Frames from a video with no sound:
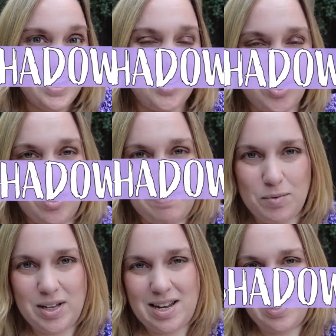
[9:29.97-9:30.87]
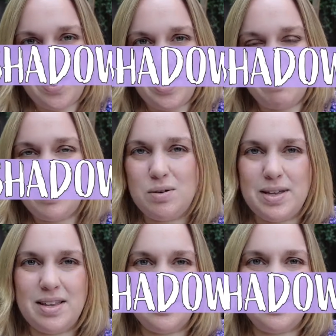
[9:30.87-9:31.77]
So I'm really glad that I'm
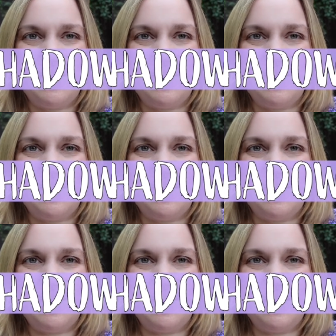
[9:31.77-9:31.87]
doing this,